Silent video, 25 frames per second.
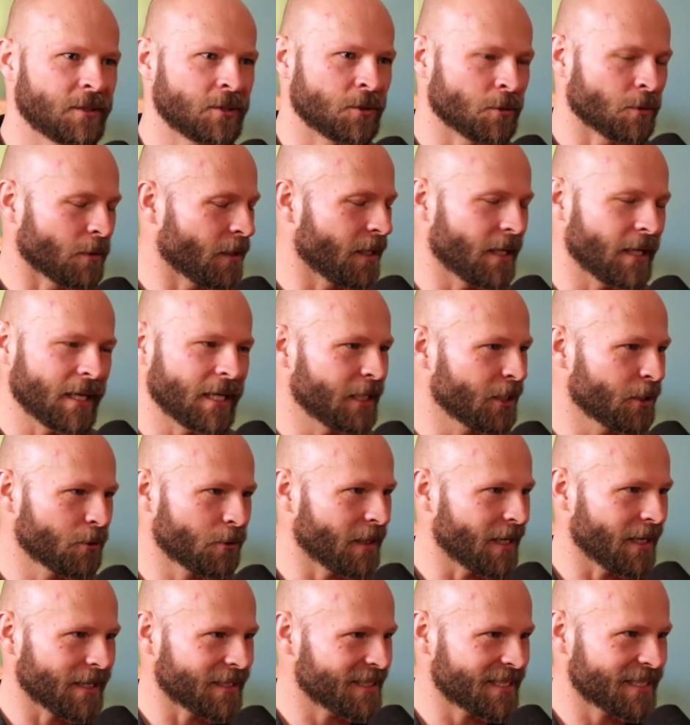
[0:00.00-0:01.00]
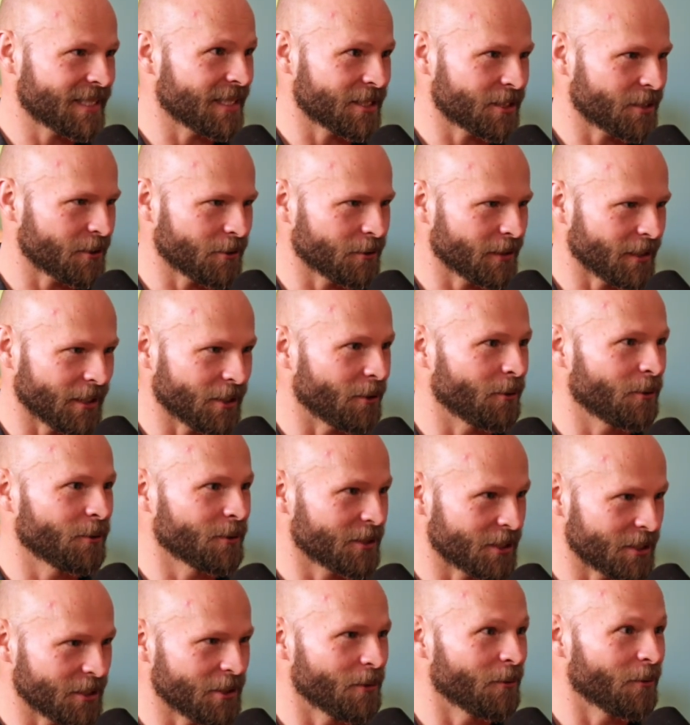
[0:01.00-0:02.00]
dry and cracked cistern that
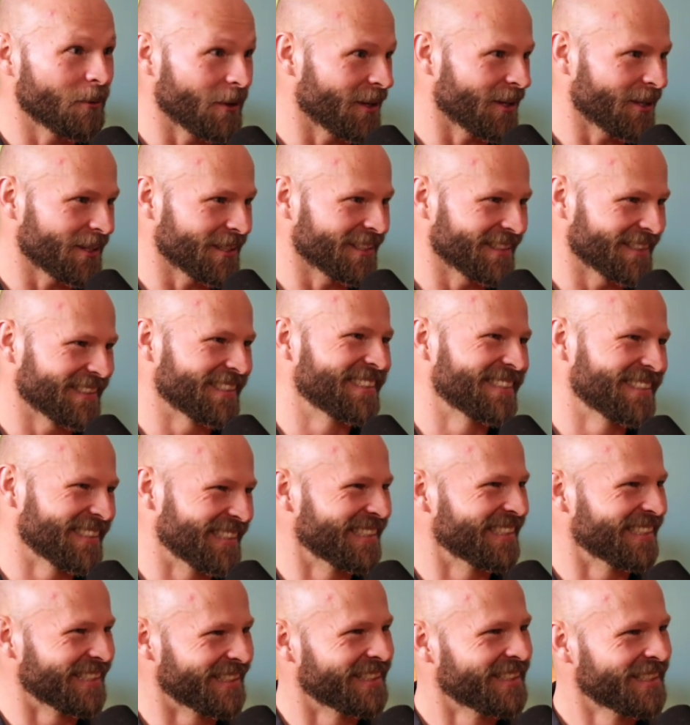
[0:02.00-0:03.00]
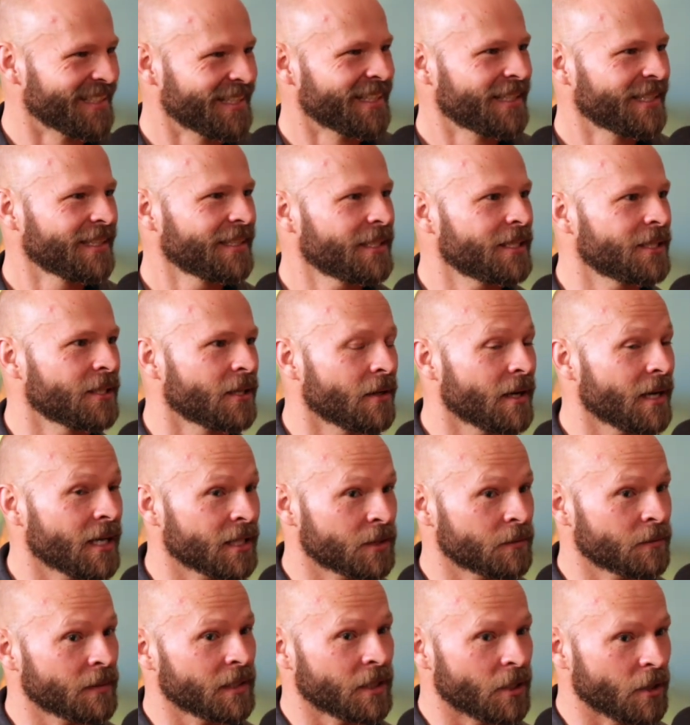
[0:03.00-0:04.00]
holds no water. Right, right. you know,
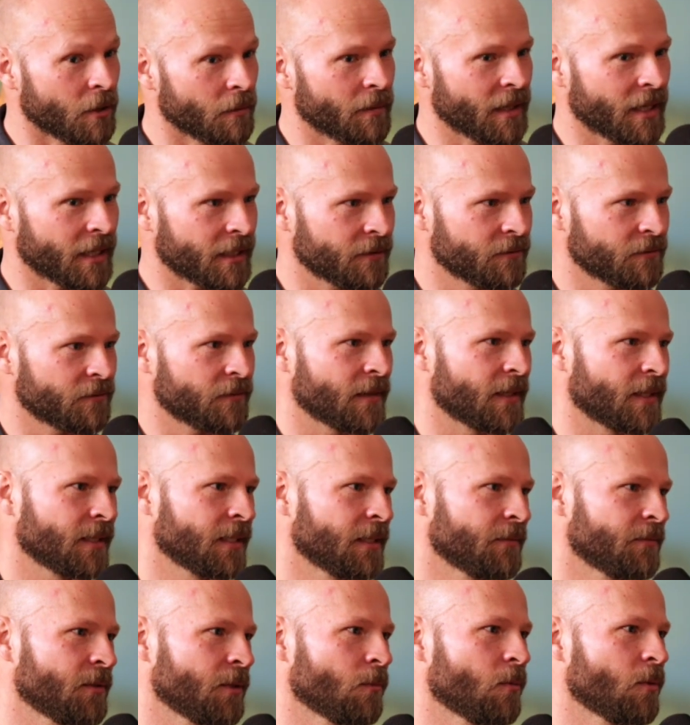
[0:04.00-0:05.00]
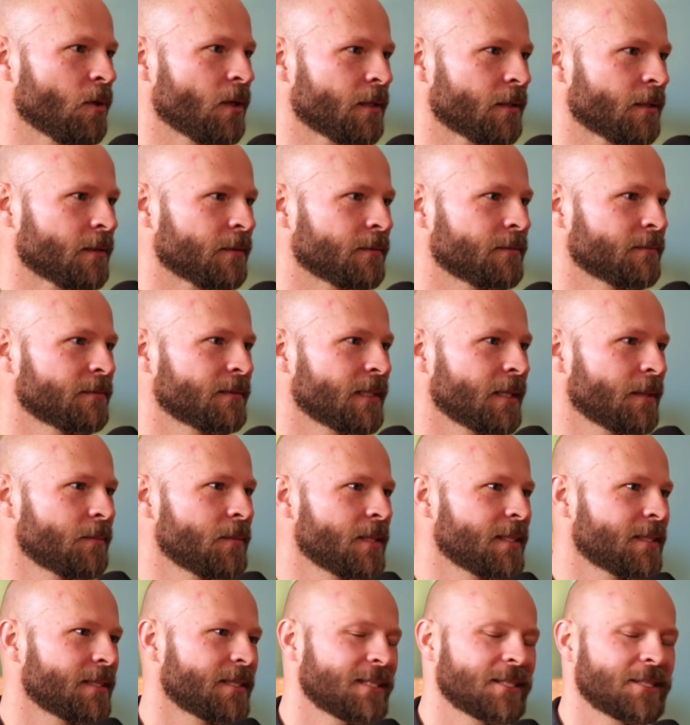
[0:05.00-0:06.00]
as we go back and find living water. I
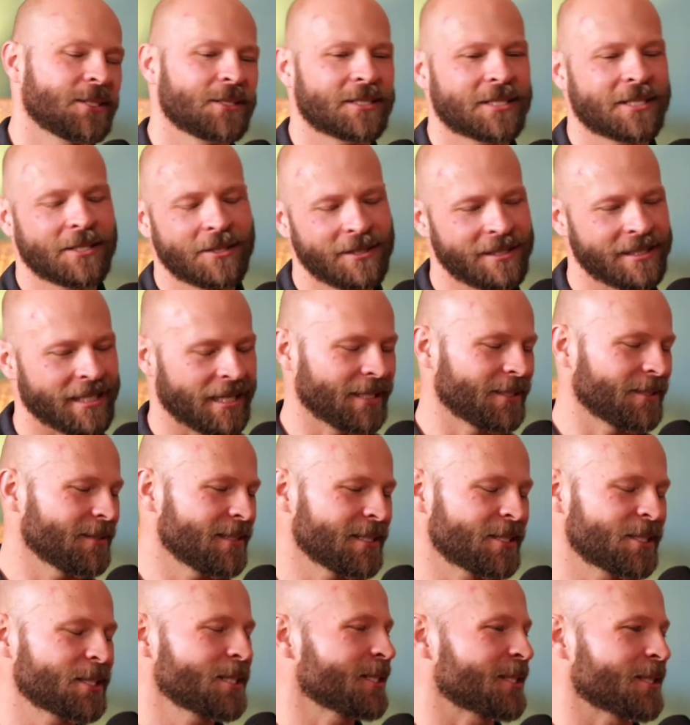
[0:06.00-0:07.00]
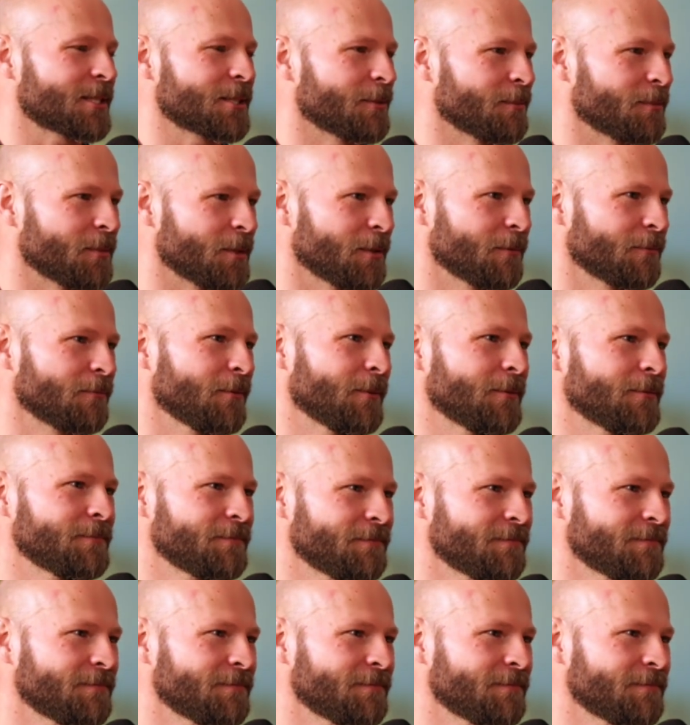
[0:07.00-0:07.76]
mean, yeah. Just, yeah. it's just so beautiful.